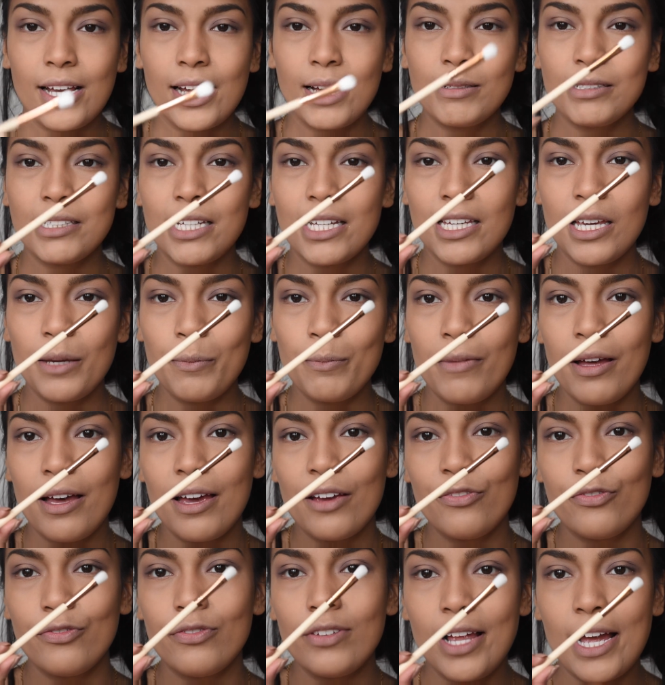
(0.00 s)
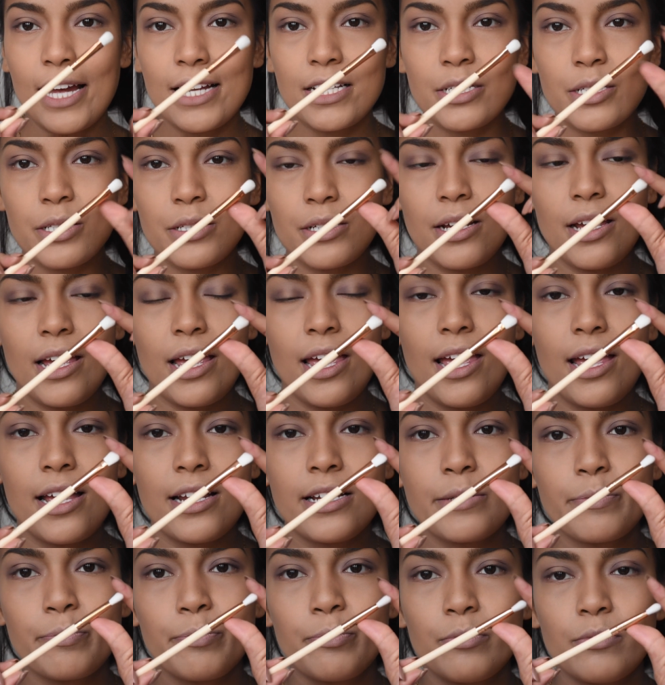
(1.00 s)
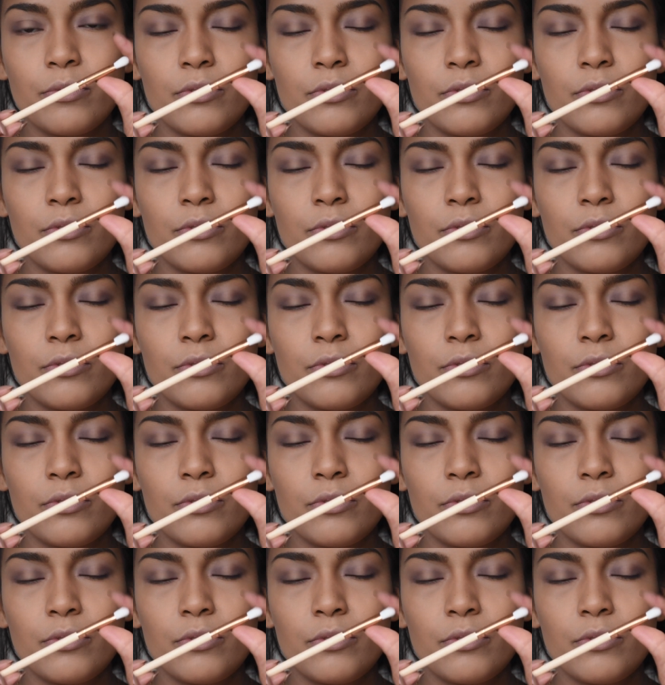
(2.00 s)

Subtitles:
I'm taking my flat brush,